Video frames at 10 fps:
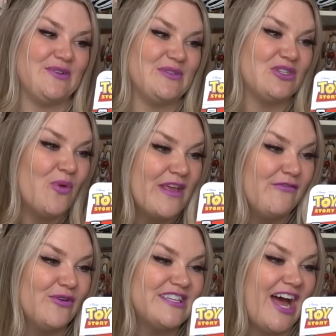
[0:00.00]
It was
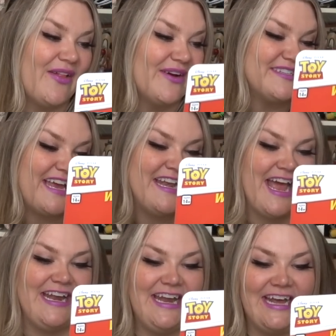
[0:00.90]
twenty-four
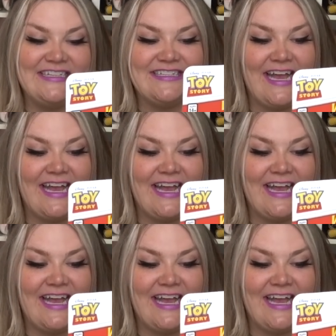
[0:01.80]
ninety-nine.